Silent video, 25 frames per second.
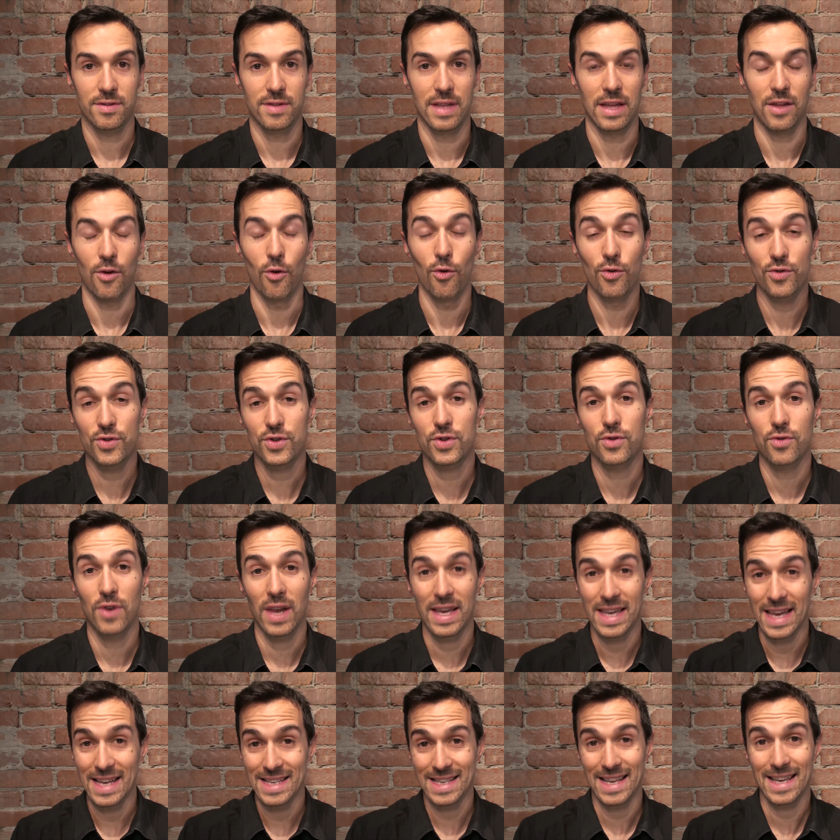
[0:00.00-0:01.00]
That also,
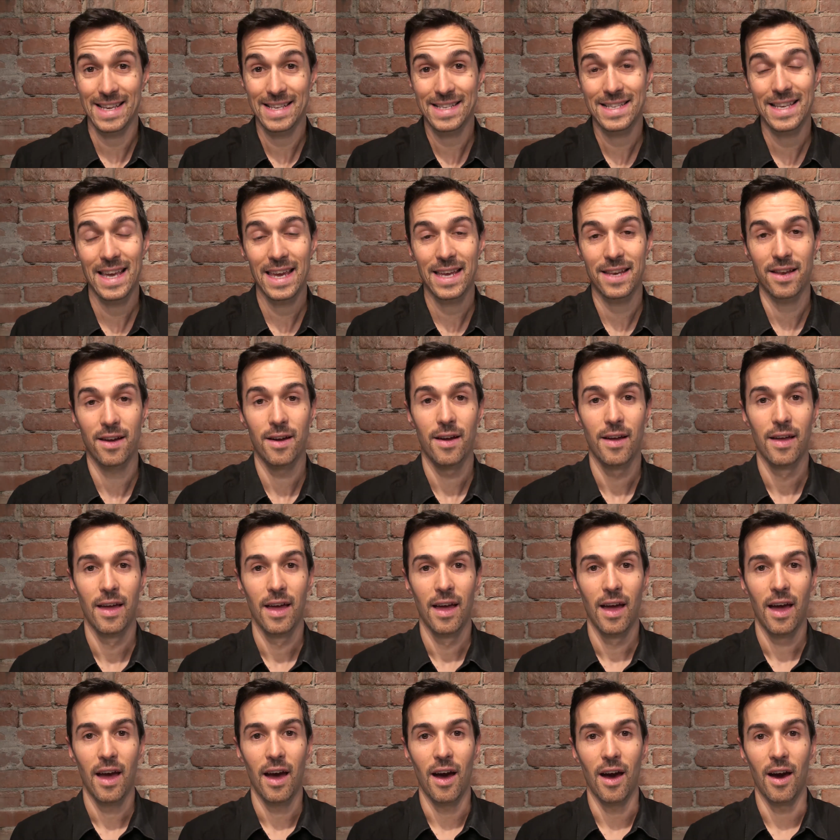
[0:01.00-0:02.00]
like as I said,
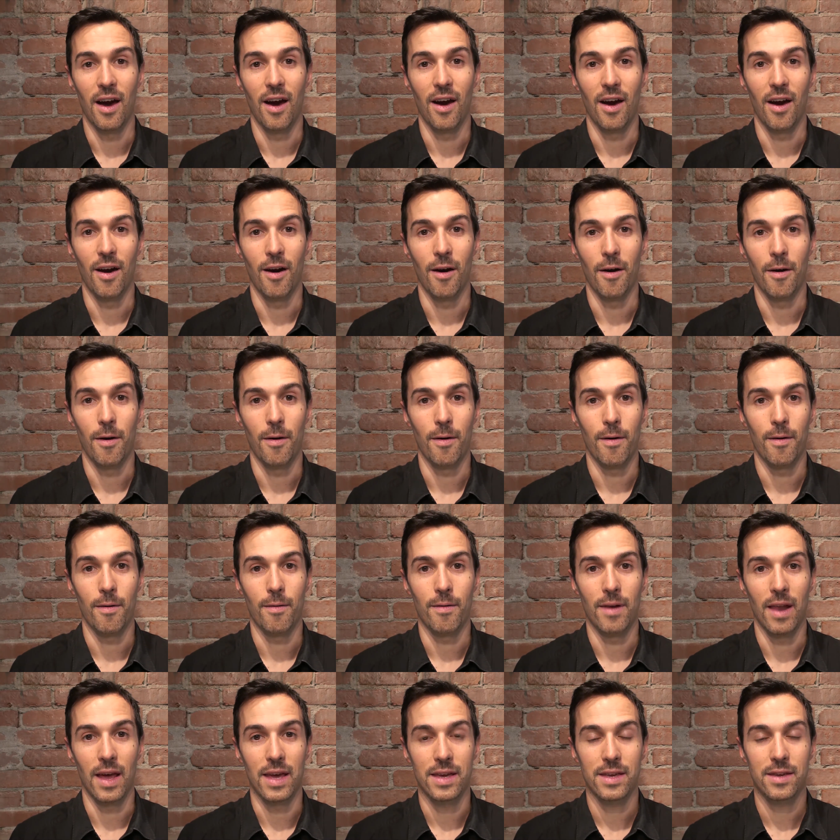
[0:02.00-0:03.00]

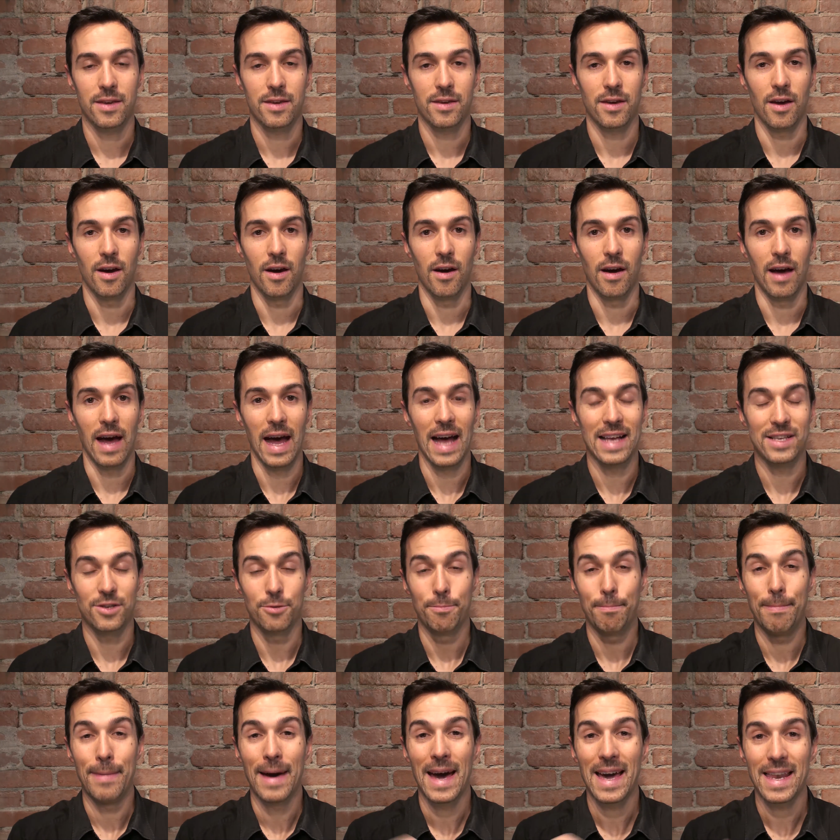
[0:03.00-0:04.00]
has a
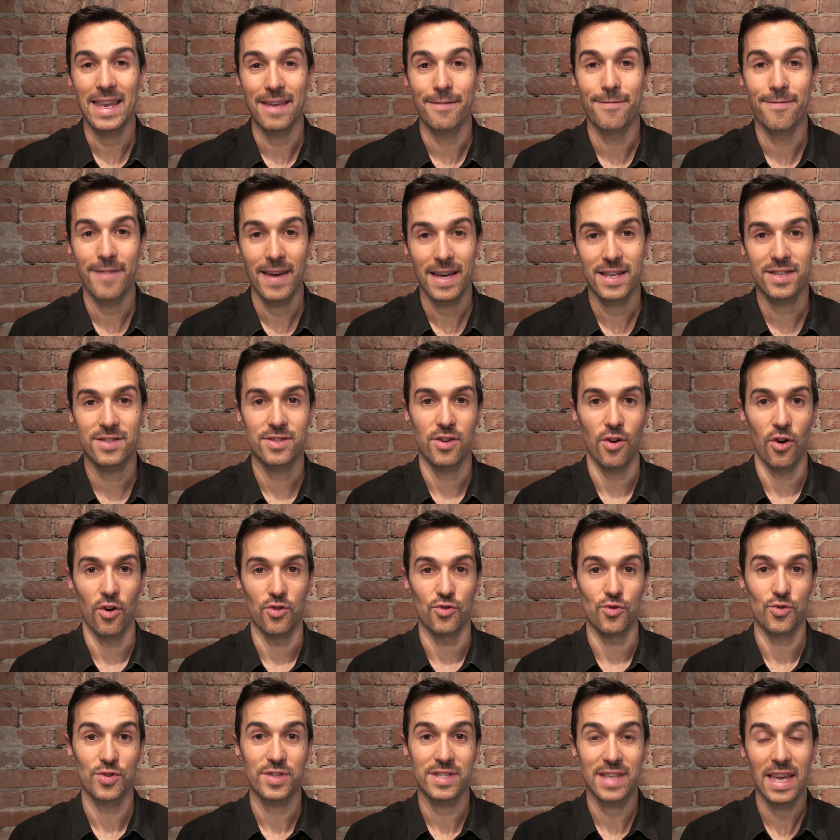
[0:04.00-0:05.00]
bad effect
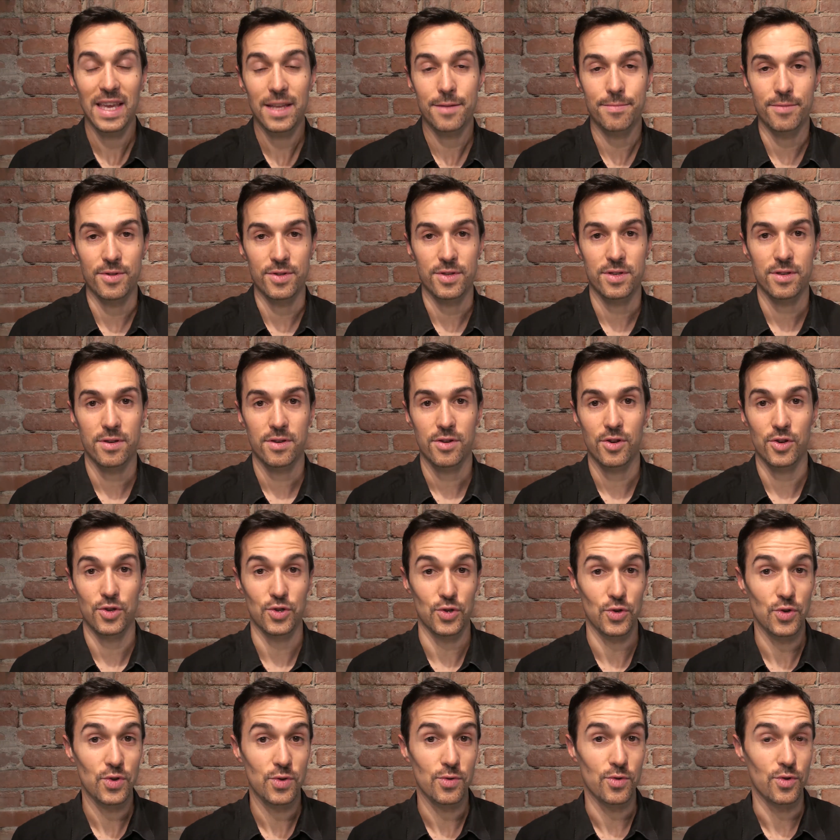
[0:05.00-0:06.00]
on your statement,
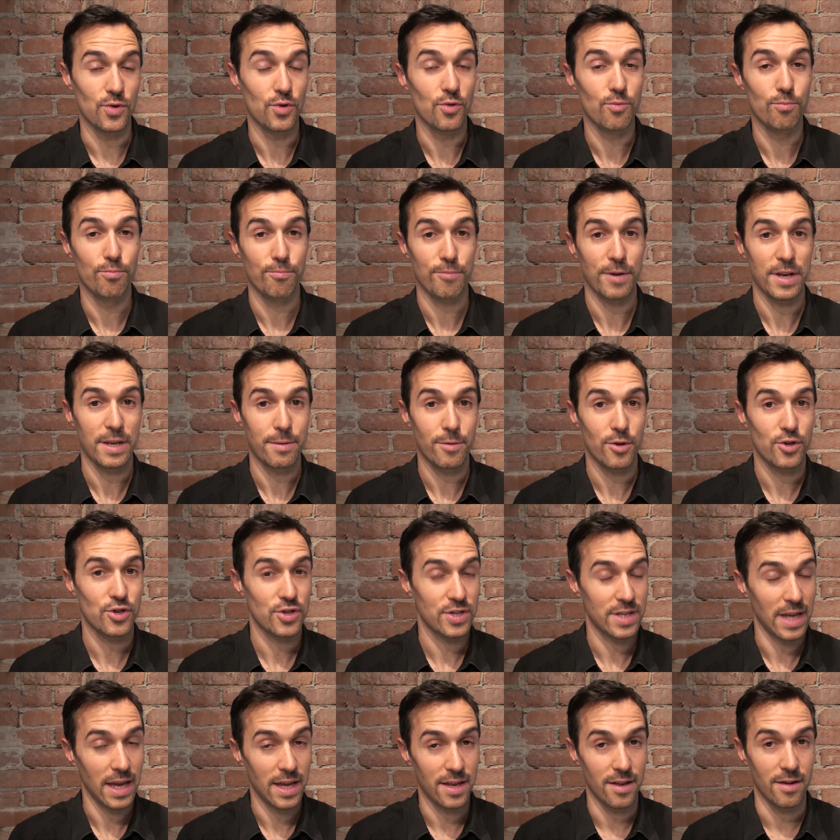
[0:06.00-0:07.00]
because you pretty
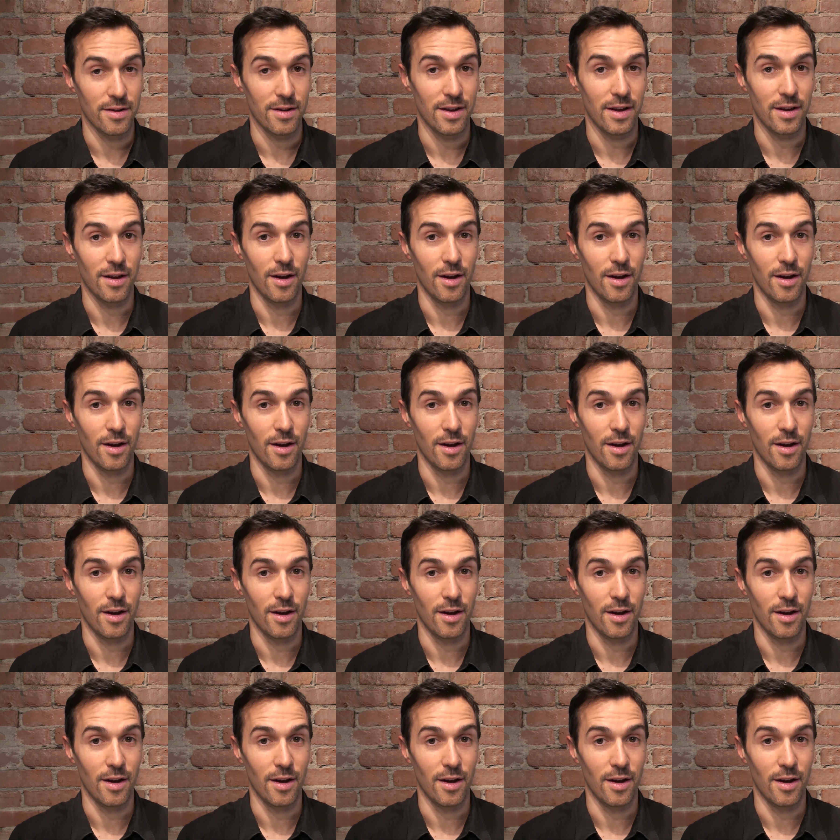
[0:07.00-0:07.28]
much said